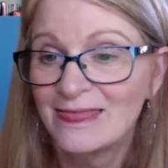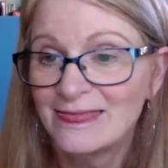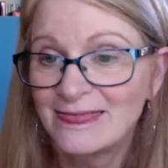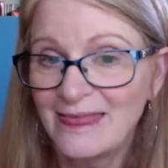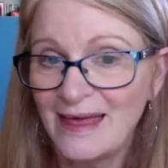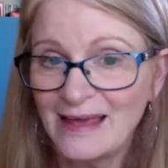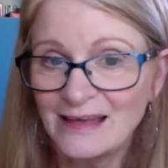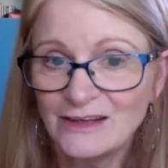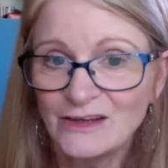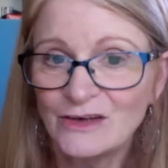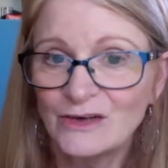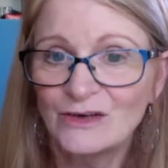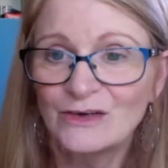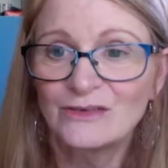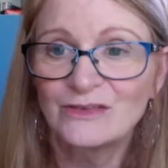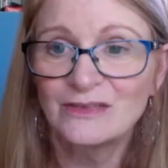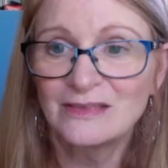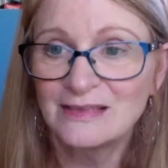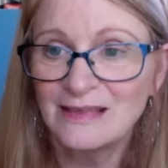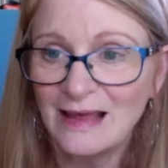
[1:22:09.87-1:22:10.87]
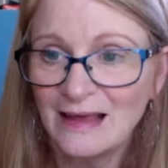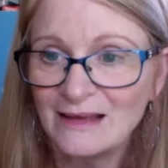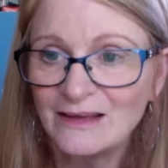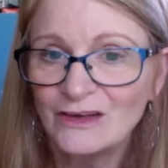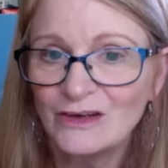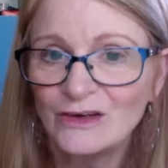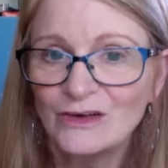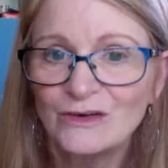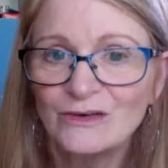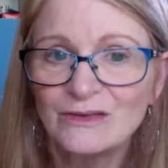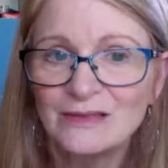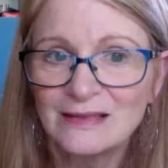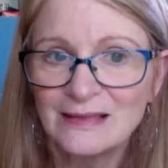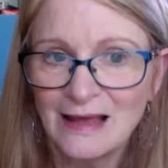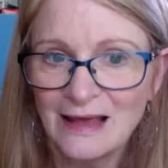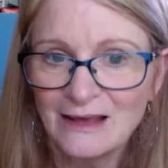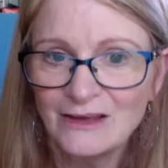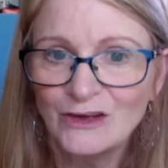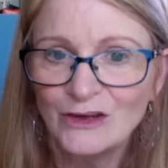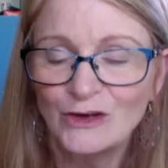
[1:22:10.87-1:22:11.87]
Thank you. Thank you.
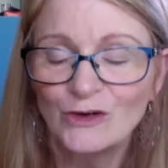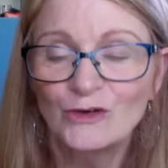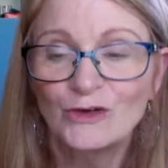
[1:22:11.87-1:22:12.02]
Thank you.